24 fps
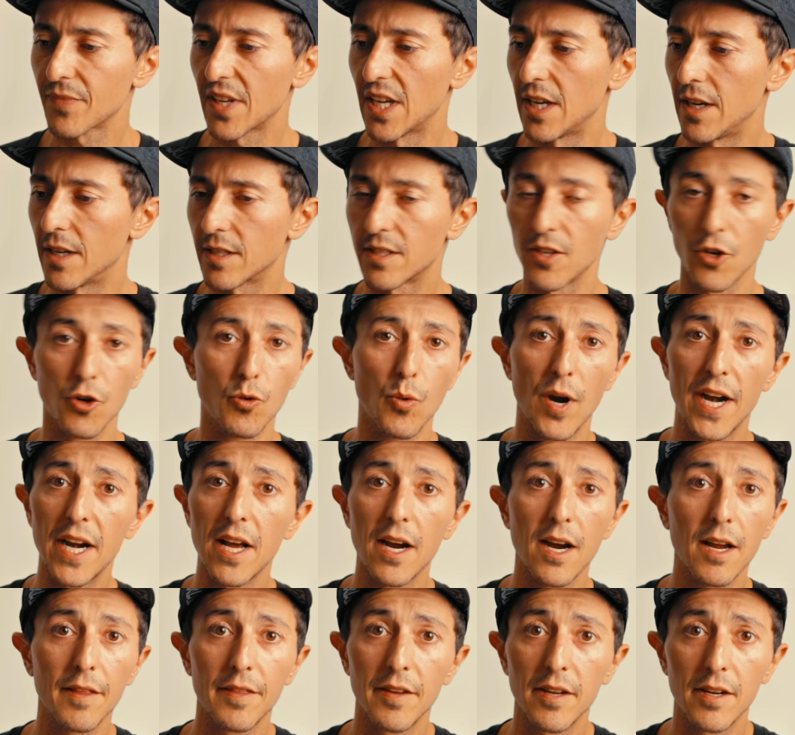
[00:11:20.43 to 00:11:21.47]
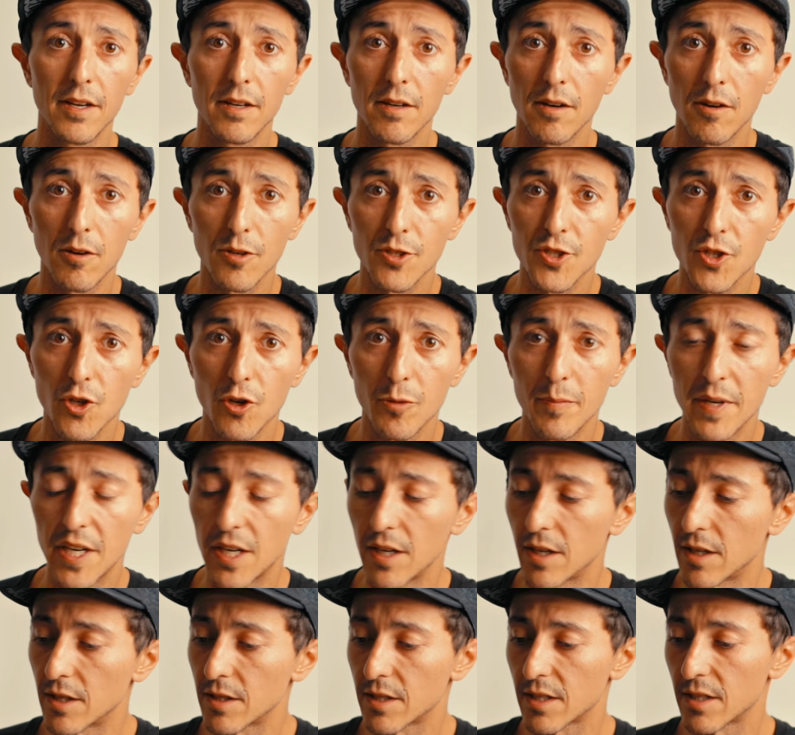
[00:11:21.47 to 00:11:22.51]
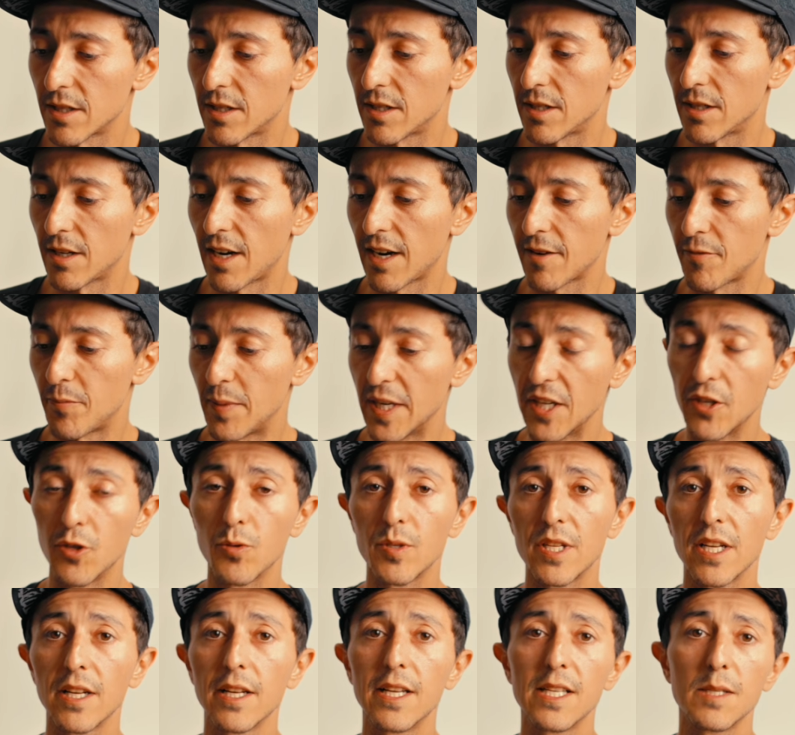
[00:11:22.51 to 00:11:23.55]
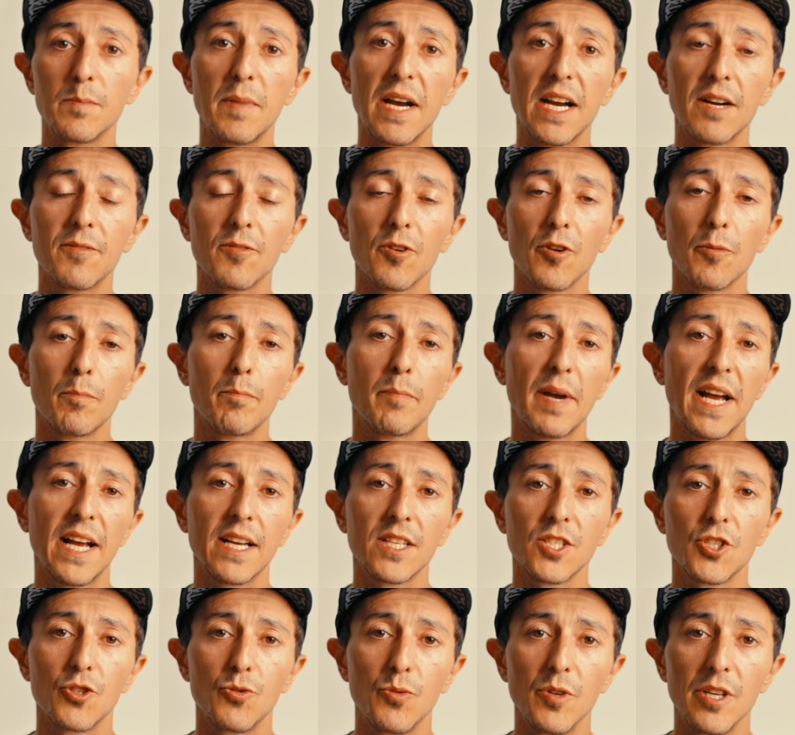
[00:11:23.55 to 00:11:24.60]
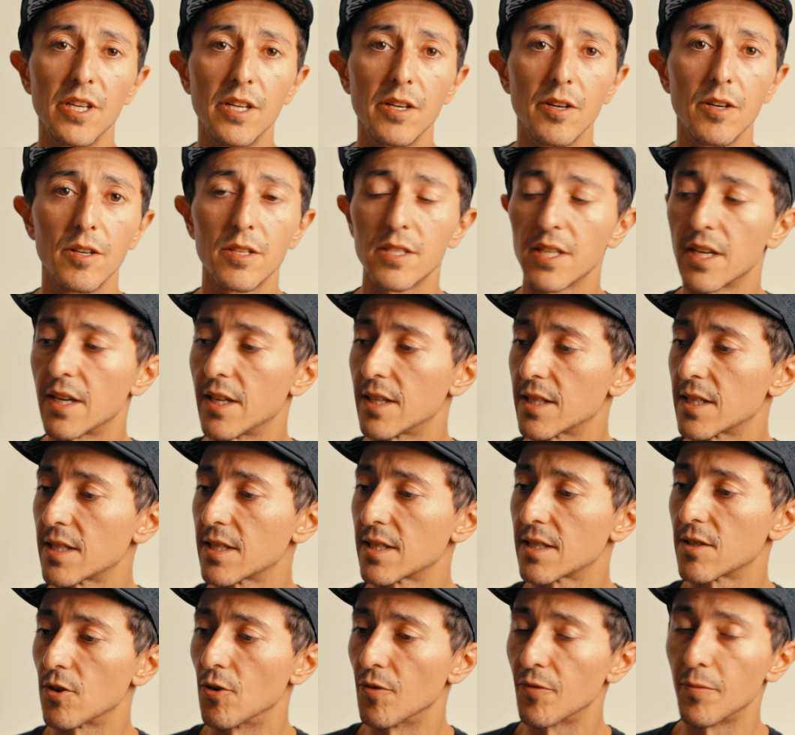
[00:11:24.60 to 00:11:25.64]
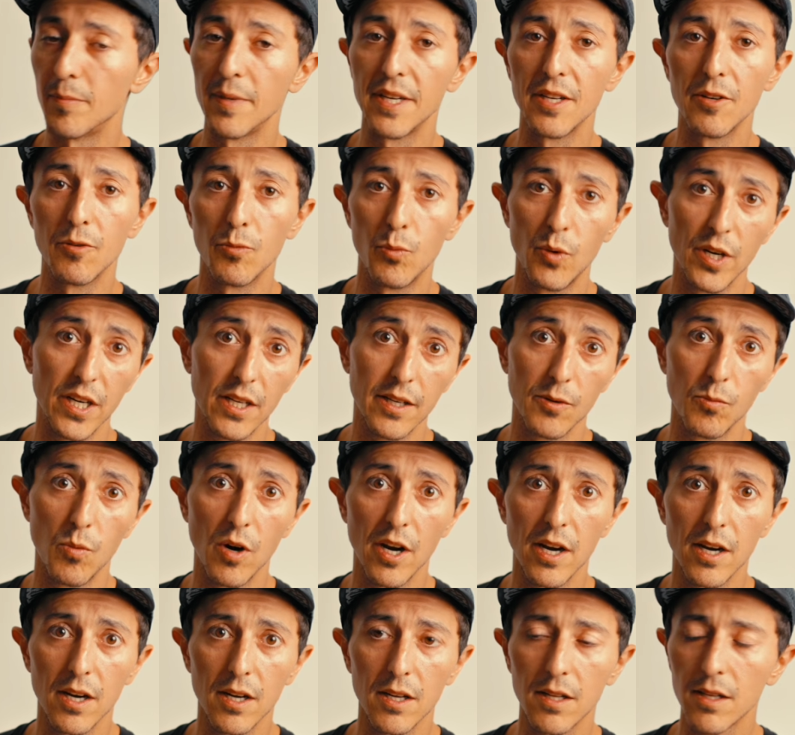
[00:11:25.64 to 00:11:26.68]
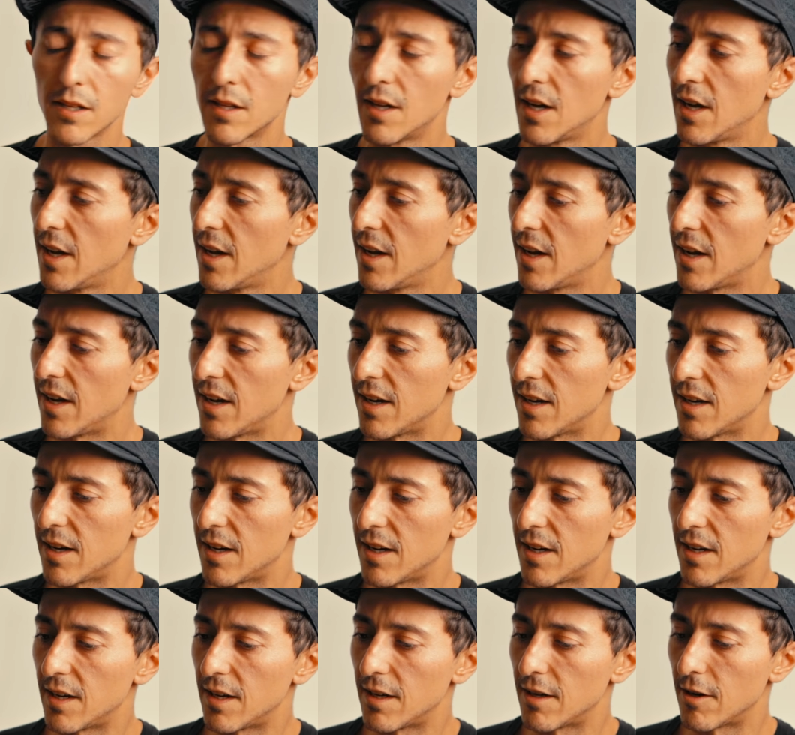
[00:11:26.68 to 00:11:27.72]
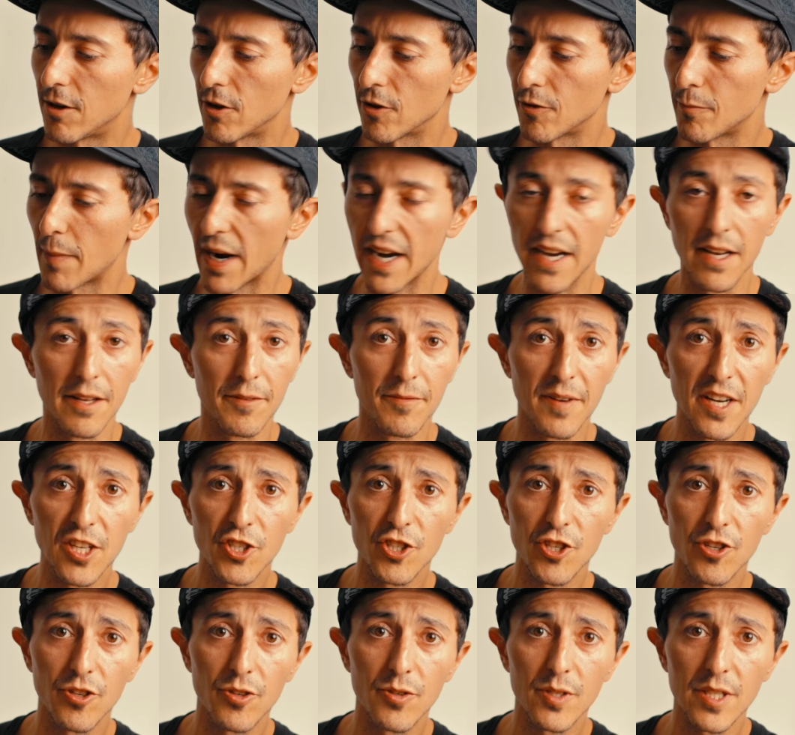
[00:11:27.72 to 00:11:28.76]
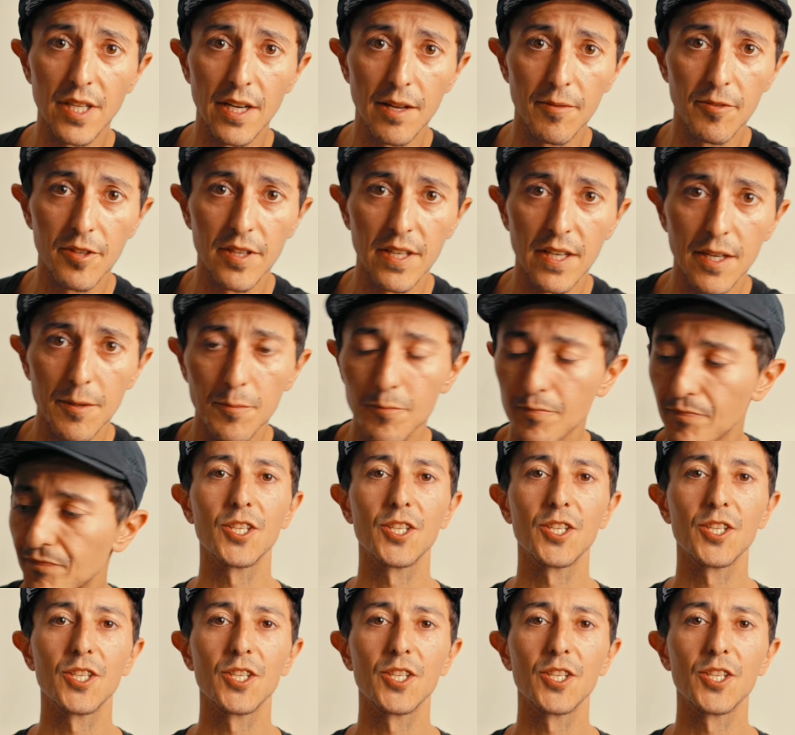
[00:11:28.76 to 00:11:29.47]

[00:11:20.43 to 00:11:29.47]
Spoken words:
it's a great idea also because I've been using this bag for the past 3 years and it's served me really well on my adventures and everything.